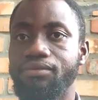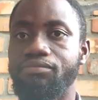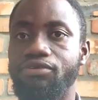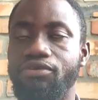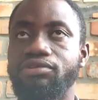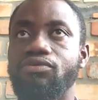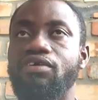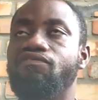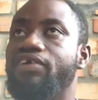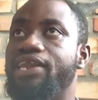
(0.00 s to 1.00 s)
because they
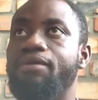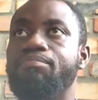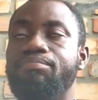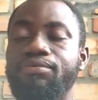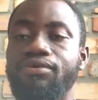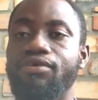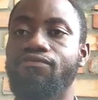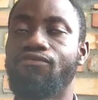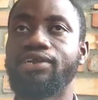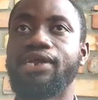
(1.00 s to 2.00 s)
were fed up
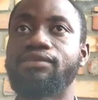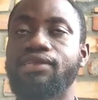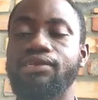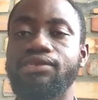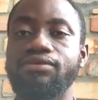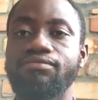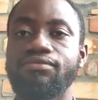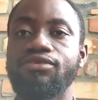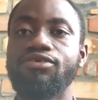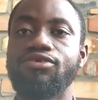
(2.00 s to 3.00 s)
of what Asante
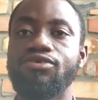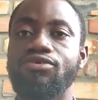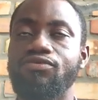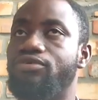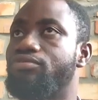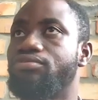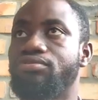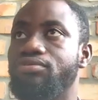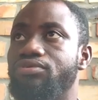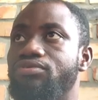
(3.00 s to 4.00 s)
was,
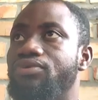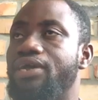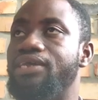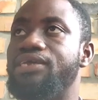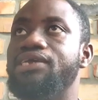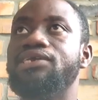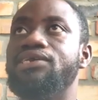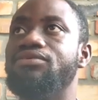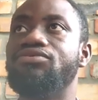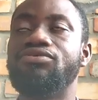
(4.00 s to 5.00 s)
you know,
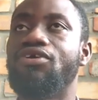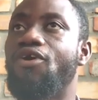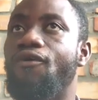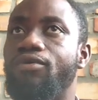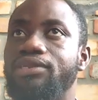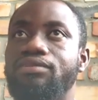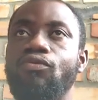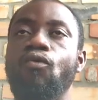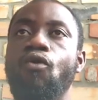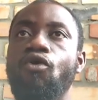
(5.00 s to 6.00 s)
engaging, you know, always
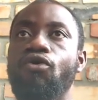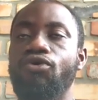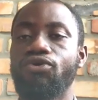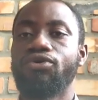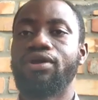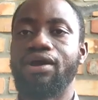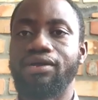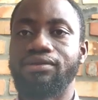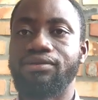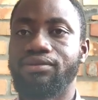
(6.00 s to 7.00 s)
war
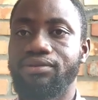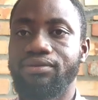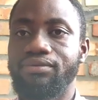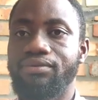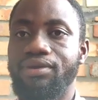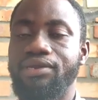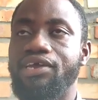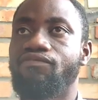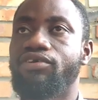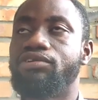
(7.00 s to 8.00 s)
and and
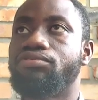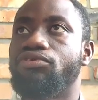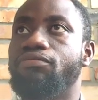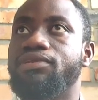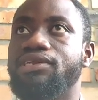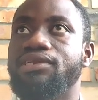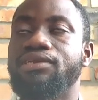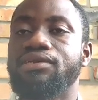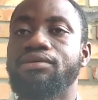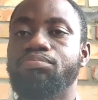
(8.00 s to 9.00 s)
therefore disrupting
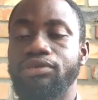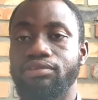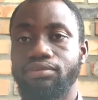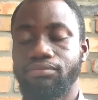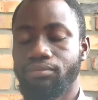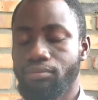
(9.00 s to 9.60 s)
peace.